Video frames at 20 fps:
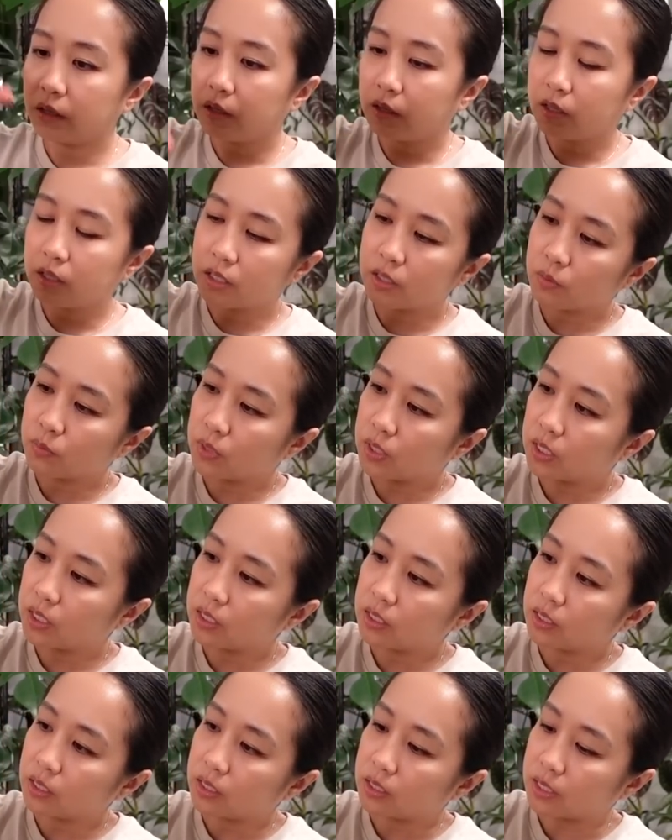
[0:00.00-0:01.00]
This
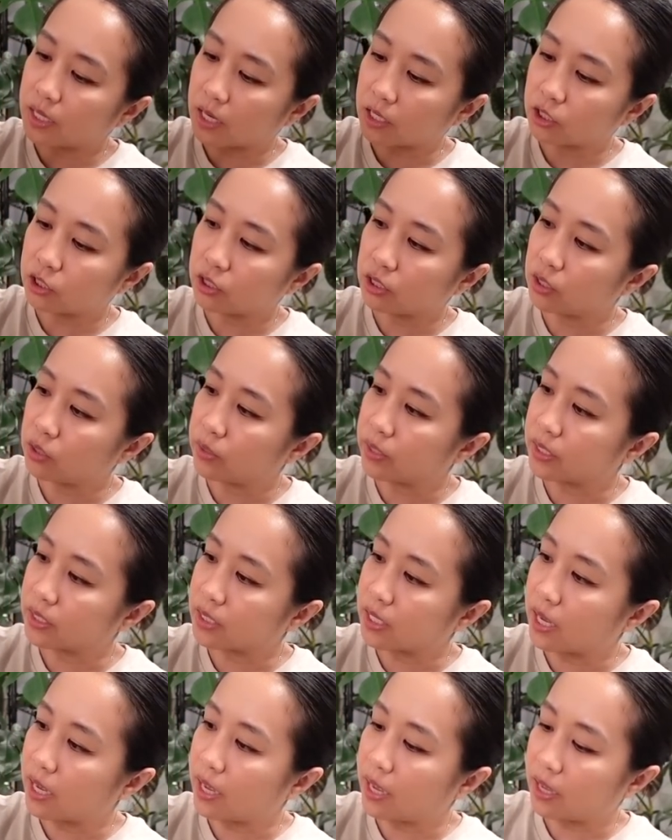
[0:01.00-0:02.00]
one is actually going
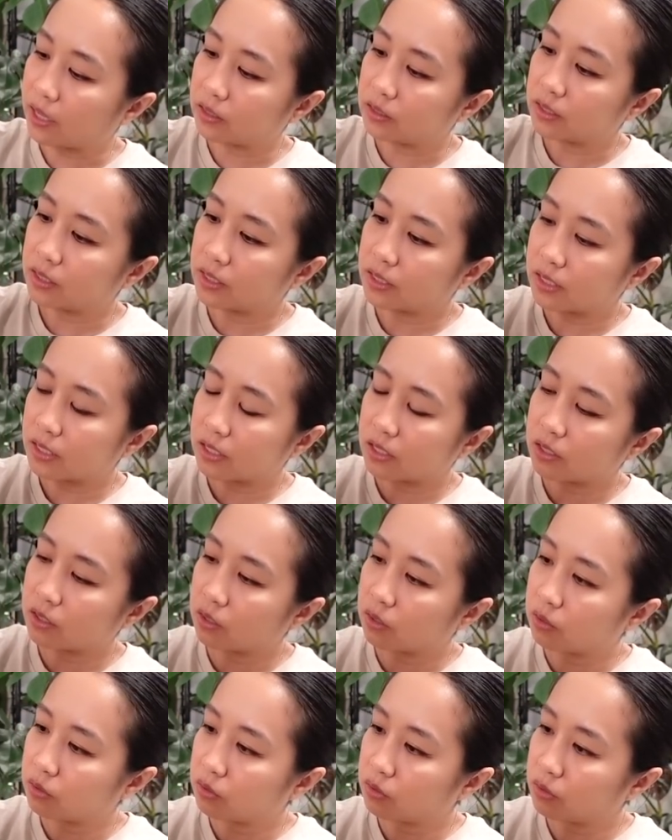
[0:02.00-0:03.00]
to Alice,
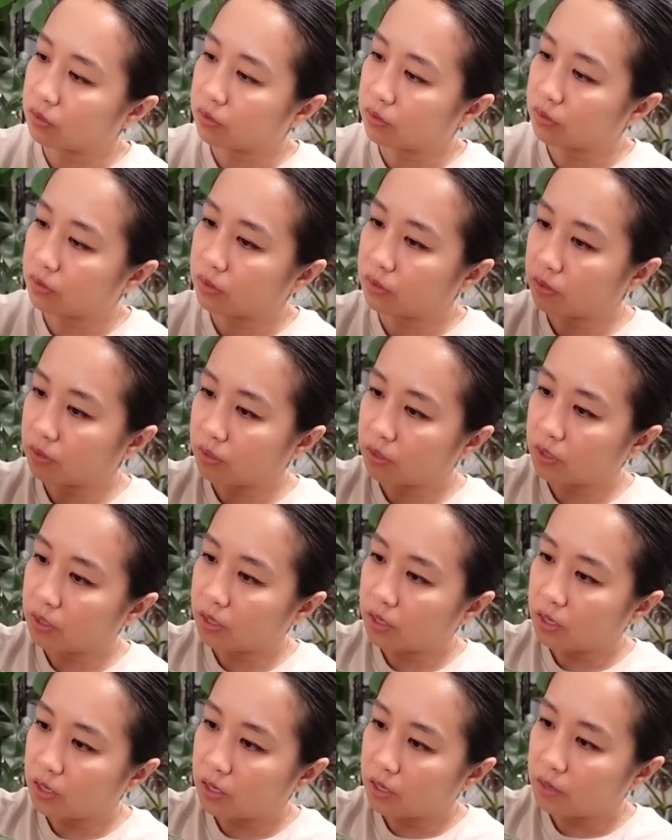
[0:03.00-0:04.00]
so
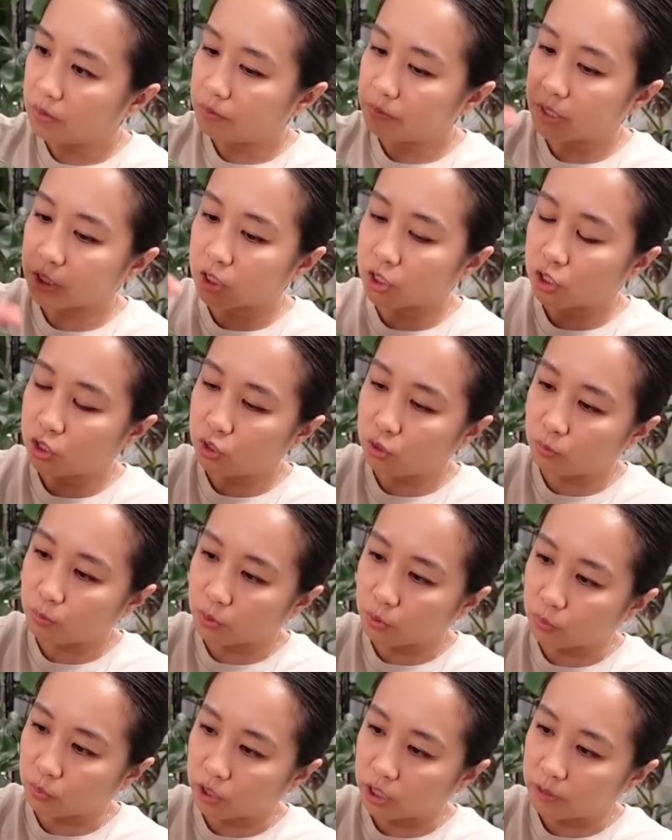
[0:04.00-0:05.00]
I'm not
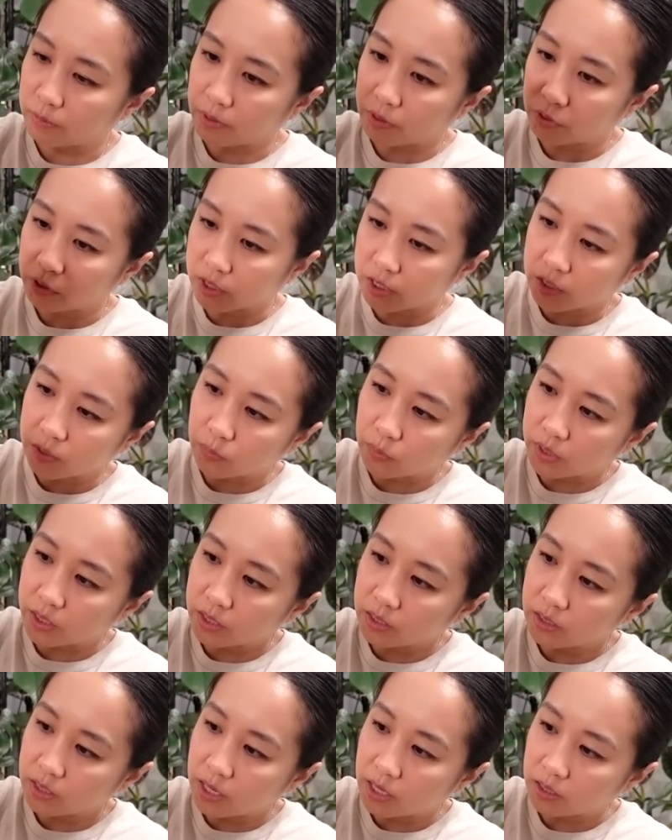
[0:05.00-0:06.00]
super worried about this
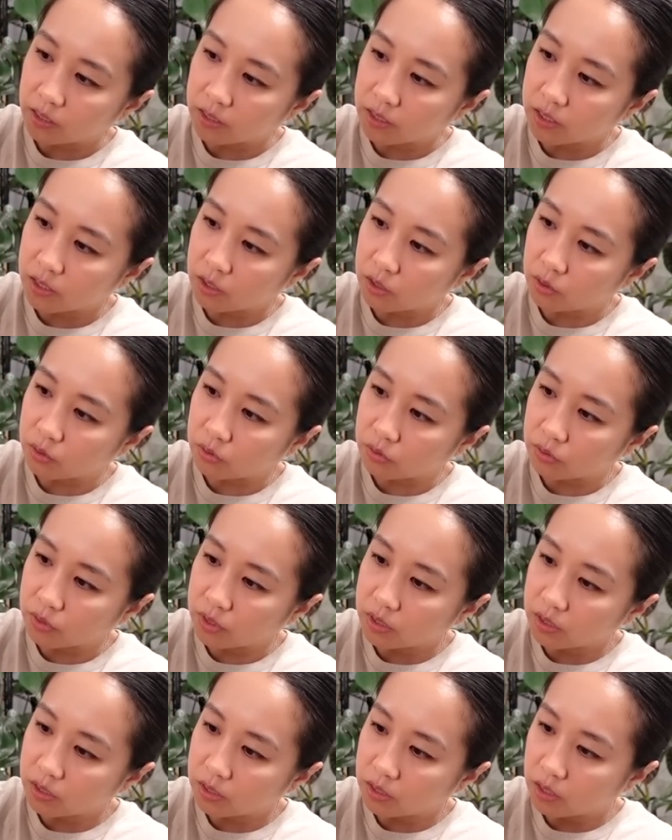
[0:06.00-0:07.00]
one. Alice
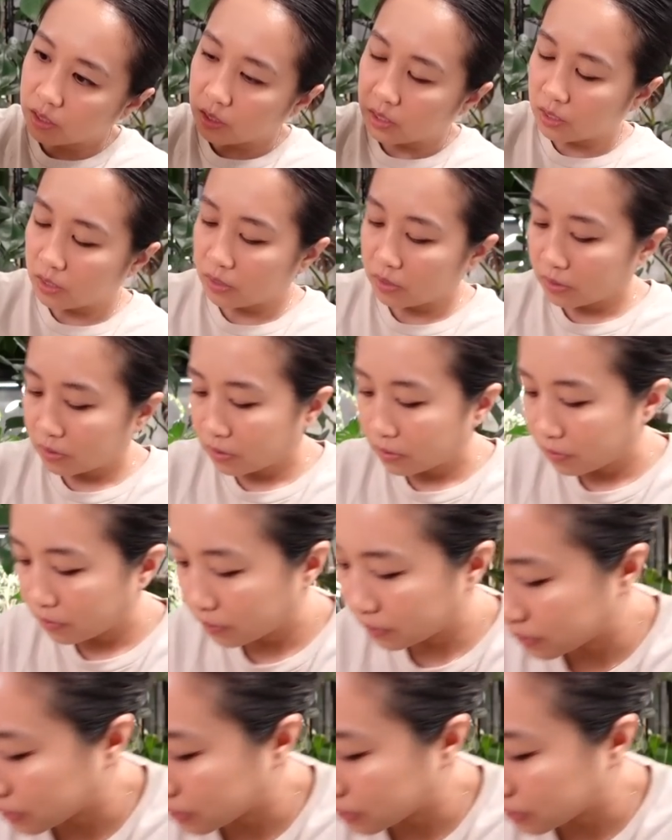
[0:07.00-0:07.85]
knows the